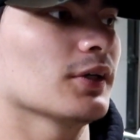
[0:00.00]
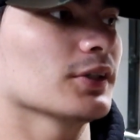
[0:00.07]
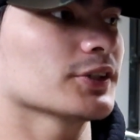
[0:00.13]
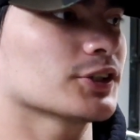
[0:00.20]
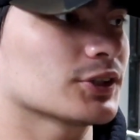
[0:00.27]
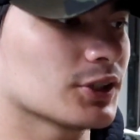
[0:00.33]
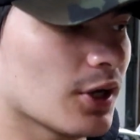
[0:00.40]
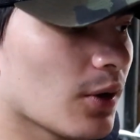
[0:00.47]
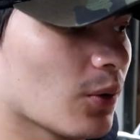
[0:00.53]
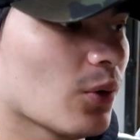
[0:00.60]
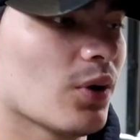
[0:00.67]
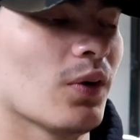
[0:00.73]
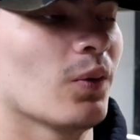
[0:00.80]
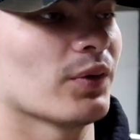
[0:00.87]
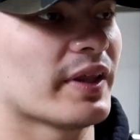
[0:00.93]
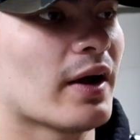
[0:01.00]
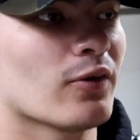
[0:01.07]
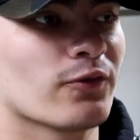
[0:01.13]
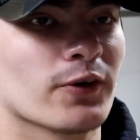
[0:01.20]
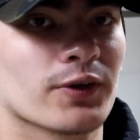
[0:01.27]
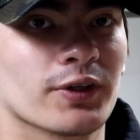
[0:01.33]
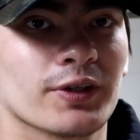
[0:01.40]
So,
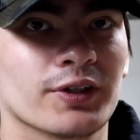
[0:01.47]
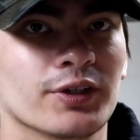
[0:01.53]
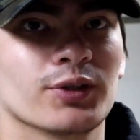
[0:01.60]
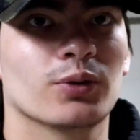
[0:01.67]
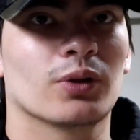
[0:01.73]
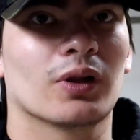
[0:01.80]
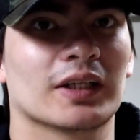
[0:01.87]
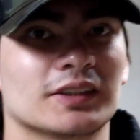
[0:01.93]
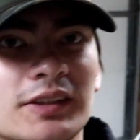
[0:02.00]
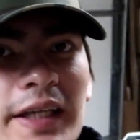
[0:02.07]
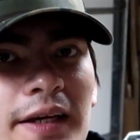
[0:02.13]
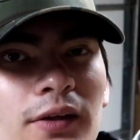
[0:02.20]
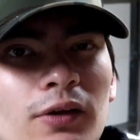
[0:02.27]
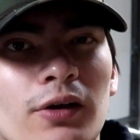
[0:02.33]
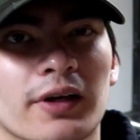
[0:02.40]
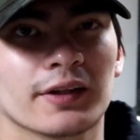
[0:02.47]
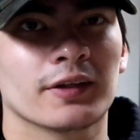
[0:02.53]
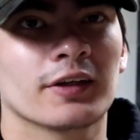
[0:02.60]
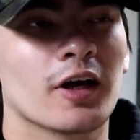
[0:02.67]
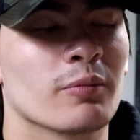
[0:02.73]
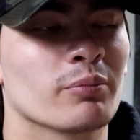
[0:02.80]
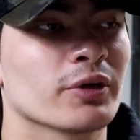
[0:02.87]
without further ado, let's take a look at the
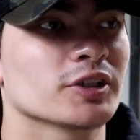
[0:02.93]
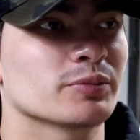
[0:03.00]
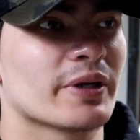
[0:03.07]
numbers.